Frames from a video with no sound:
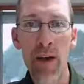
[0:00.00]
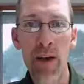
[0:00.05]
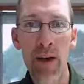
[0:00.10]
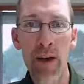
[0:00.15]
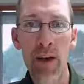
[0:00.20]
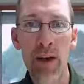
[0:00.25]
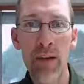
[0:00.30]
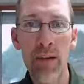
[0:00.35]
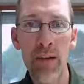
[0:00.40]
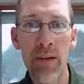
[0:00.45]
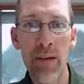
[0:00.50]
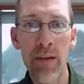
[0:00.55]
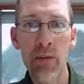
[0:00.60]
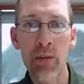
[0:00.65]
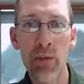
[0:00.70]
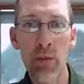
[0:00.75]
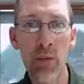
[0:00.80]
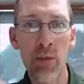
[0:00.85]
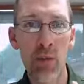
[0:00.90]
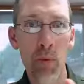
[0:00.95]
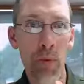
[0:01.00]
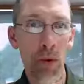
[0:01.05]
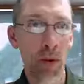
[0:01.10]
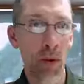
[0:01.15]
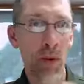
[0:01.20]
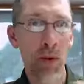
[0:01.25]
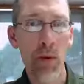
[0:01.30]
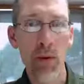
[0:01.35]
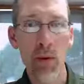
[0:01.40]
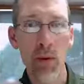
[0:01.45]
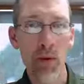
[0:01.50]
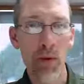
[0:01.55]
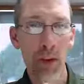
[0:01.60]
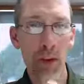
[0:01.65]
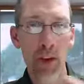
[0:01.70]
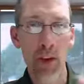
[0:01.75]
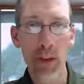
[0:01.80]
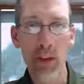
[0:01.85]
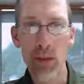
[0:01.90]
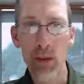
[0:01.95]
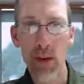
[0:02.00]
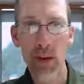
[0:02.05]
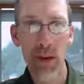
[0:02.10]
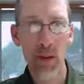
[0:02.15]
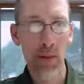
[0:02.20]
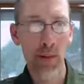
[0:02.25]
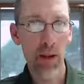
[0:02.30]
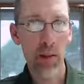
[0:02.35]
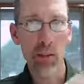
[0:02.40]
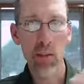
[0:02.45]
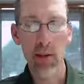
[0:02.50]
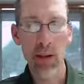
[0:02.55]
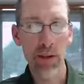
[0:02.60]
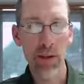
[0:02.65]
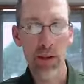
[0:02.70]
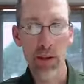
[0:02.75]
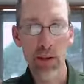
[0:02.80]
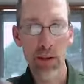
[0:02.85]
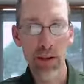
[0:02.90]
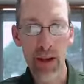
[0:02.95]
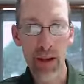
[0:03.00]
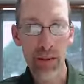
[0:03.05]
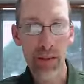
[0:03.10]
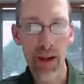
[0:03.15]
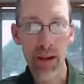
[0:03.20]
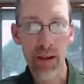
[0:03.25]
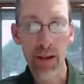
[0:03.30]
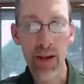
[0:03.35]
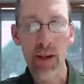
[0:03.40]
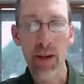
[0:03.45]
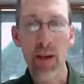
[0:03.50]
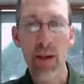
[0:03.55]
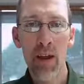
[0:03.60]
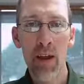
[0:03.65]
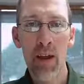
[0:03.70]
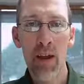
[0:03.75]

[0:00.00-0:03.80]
and this is before we had all these kids. We had a couple of kids at the time, I think.